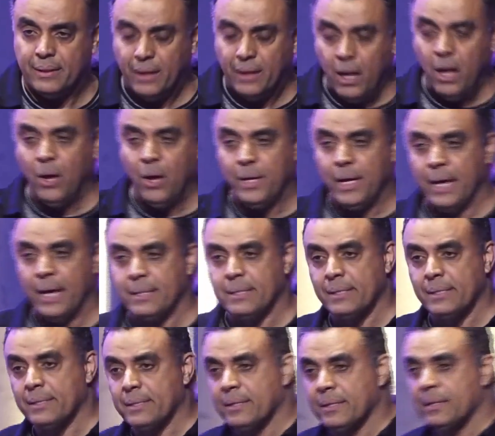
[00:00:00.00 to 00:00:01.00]
Oh,
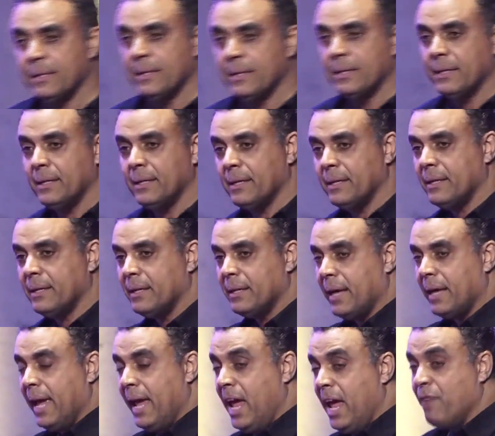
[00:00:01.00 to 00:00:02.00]
yes.
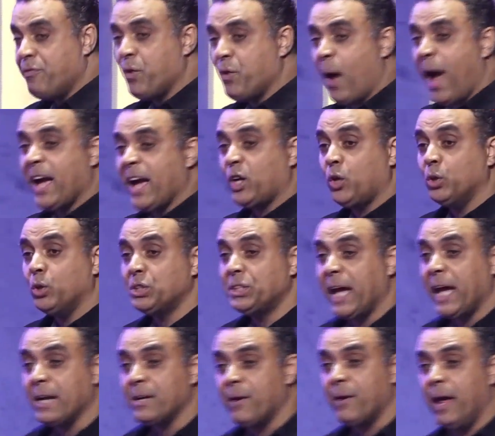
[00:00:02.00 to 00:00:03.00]
If you are a good
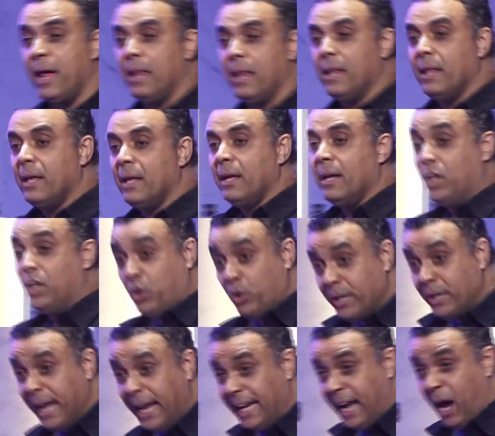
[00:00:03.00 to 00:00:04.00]
general, you
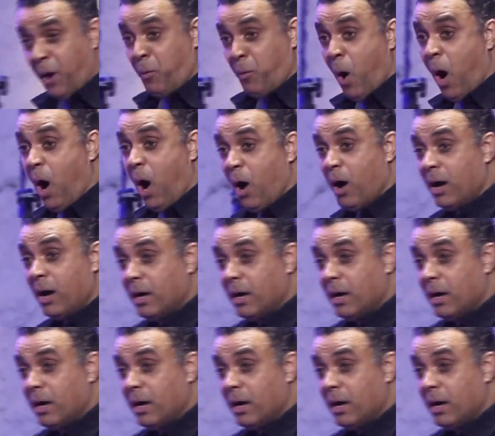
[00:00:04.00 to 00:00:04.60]
need a war.